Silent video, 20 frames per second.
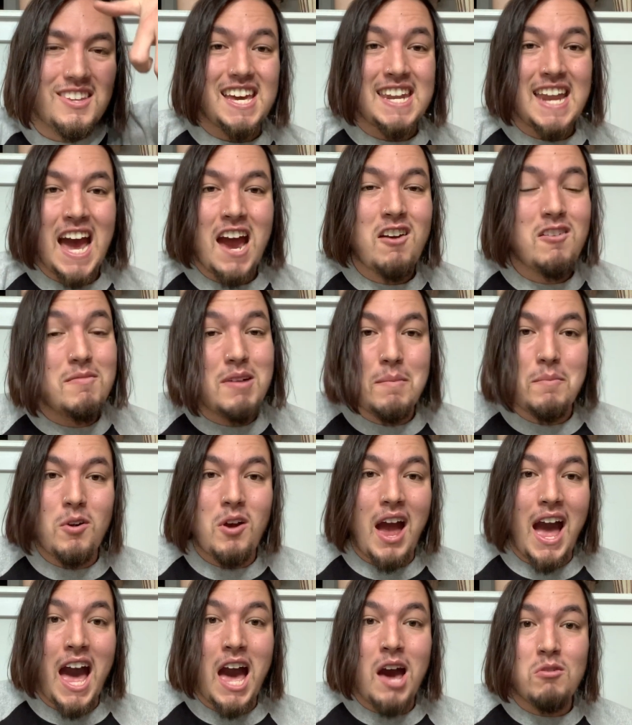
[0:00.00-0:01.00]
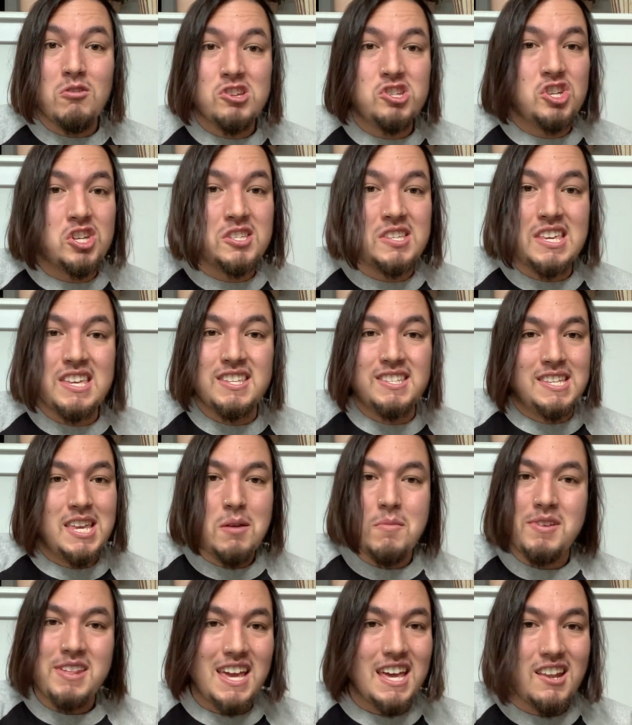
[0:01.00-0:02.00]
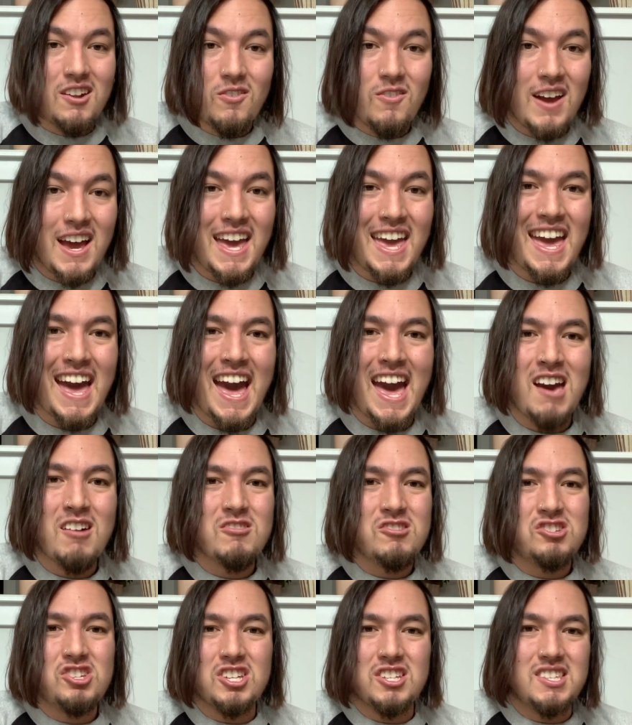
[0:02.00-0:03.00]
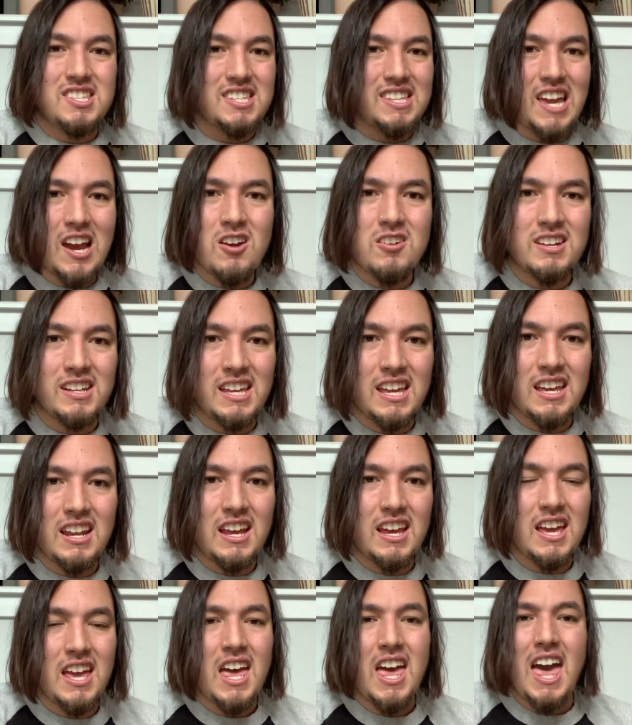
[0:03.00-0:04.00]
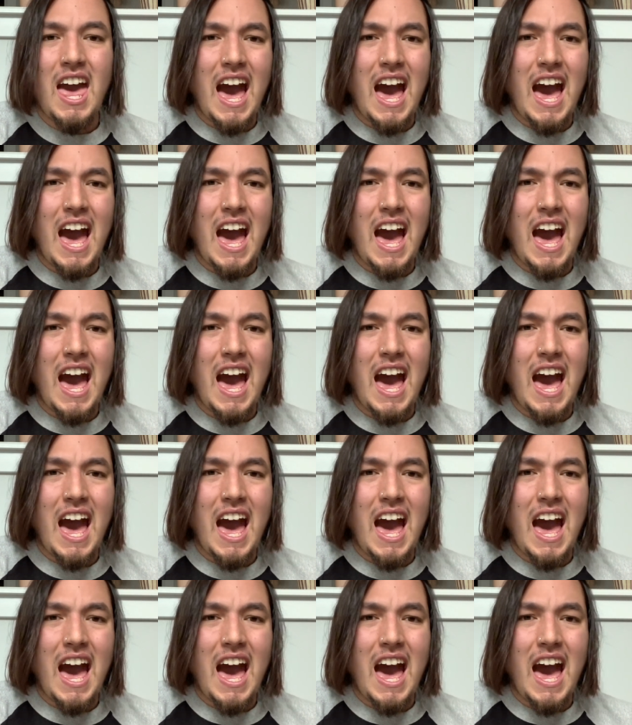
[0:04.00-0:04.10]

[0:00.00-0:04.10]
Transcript: And I remember I was just intimidated, right? I was just scared to get it.